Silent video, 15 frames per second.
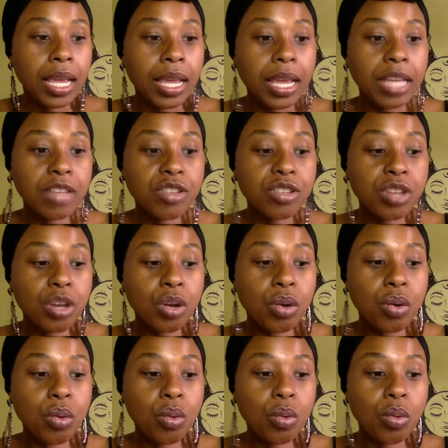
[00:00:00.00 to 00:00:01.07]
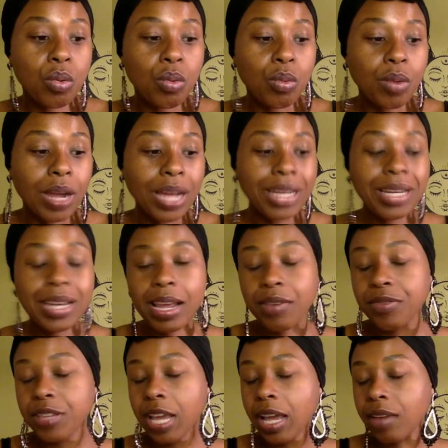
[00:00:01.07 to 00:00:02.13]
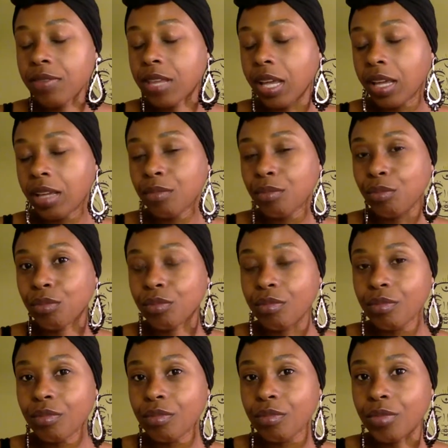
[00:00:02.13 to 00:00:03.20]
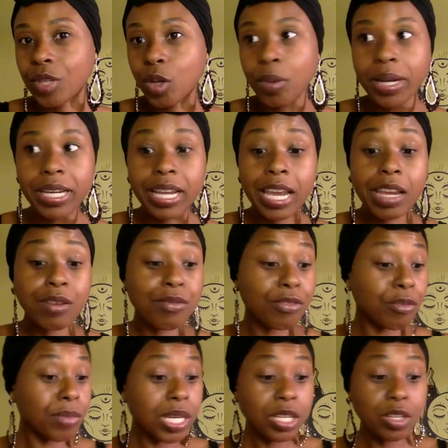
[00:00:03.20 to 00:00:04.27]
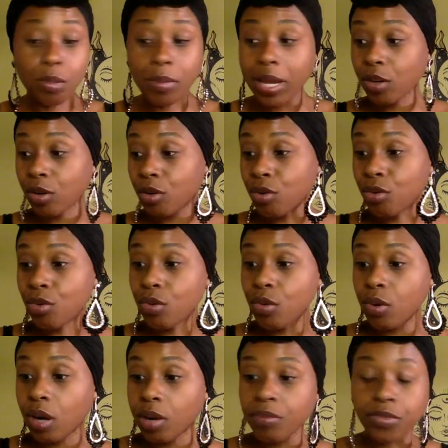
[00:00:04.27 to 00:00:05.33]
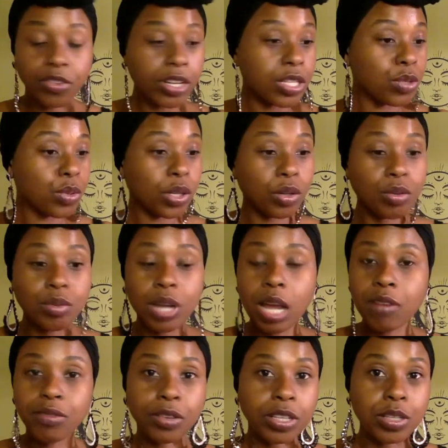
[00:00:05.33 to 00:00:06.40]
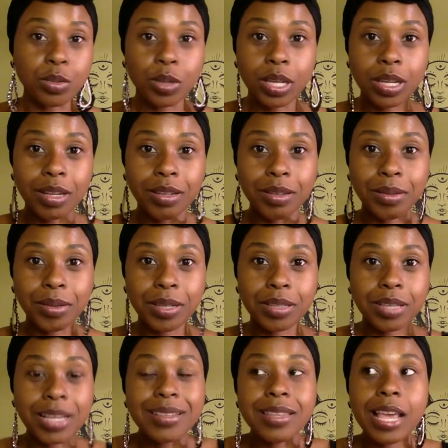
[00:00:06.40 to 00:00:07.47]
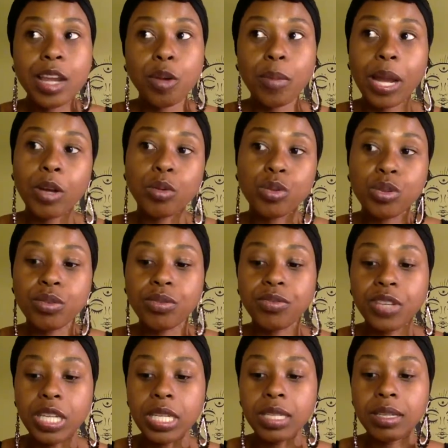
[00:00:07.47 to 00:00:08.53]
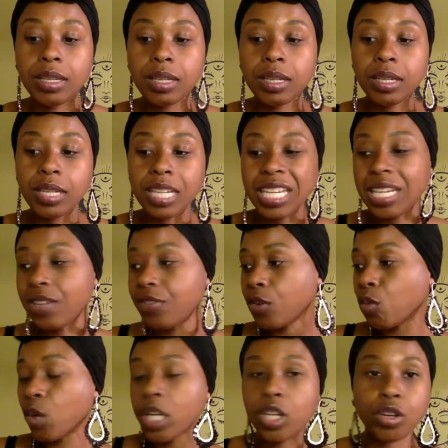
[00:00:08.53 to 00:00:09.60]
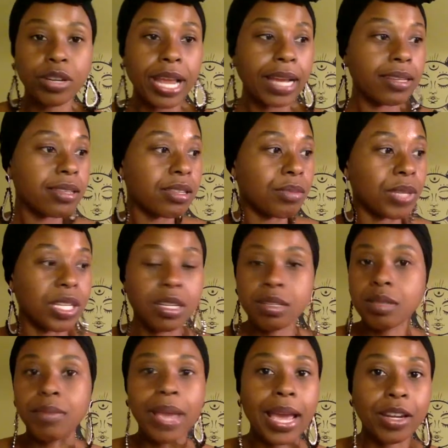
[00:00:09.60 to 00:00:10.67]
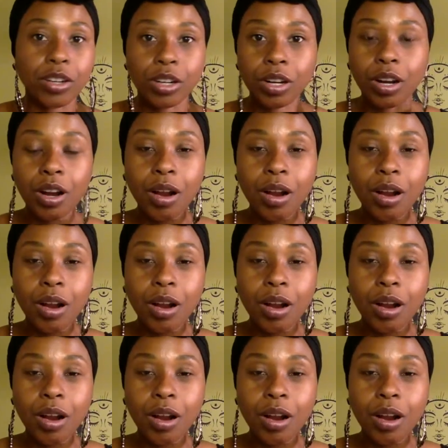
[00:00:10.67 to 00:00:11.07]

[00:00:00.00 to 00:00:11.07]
And so I didn't have to have that. Nobody came for me, no matter who I'm friends with or who I'm not friends with. Because I stand on my own two feet. Even when you're next to me, it doesn't matter.